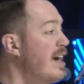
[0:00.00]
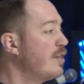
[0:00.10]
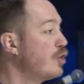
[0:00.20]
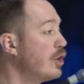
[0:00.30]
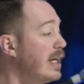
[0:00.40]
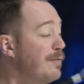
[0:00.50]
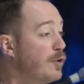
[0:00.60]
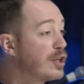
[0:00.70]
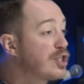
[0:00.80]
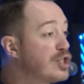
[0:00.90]
They're looking
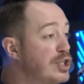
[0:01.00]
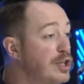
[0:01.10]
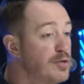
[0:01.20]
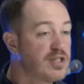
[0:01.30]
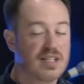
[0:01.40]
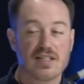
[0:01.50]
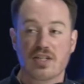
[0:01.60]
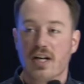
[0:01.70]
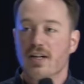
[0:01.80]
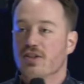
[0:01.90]
for
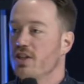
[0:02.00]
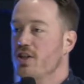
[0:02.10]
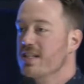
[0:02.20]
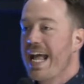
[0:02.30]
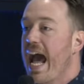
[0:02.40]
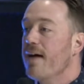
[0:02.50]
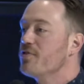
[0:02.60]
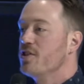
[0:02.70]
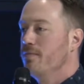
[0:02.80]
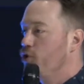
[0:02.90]
excuses to just have
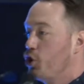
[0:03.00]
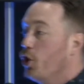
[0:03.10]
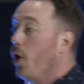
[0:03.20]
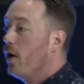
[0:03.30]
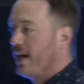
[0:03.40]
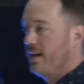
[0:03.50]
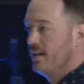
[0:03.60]
some joy.